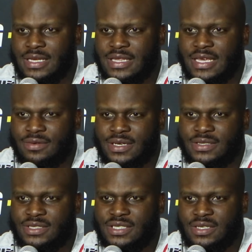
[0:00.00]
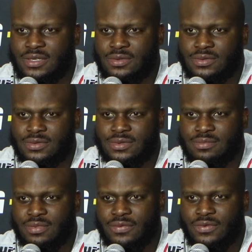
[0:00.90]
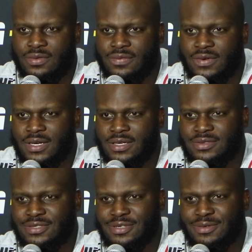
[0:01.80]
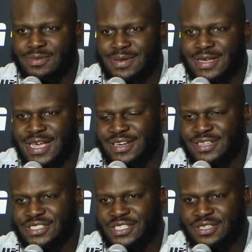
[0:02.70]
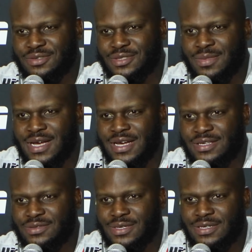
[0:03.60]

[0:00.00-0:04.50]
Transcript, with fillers: I think he was eating Cheetos before the fight, so I got a little Cheetos in my eyes